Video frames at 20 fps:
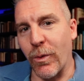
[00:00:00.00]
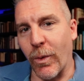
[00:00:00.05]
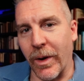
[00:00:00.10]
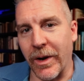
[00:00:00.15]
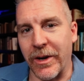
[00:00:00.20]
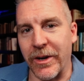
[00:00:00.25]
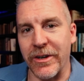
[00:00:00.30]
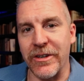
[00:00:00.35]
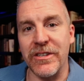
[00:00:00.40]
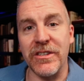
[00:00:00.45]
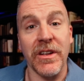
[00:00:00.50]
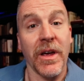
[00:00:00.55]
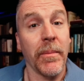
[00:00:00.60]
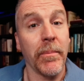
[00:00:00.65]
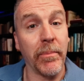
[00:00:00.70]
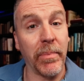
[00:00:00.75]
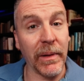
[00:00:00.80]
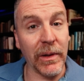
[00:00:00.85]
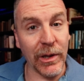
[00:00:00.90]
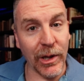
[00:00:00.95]
workers
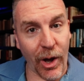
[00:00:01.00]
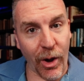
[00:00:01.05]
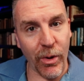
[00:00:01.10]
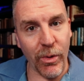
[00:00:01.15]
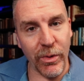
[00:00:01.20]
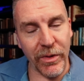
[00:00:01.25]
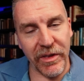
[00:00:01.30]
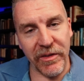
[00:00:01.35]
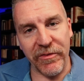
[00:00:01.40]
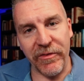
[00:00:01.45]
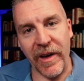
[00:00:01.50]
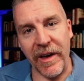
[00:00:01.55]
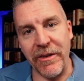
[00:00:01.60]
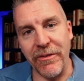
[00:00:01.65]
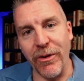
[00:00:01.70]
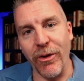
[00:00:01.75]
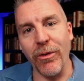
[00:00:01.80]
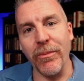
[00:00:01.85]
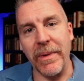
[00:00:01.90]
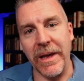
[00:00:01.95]
below the
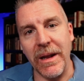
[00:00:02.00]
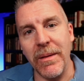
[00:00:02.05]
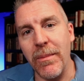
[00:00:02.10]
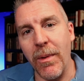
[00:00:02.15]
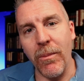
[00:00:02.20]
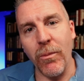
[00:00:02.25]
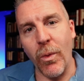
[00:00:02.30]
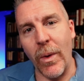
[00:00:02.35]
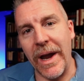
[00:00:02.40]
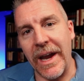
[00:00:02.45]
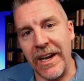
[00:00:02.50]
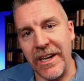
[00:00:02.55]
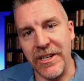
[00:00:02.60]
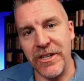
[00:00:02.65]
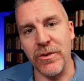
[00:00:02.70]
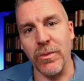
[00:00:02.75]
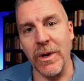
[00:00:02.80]
federal minimum wage,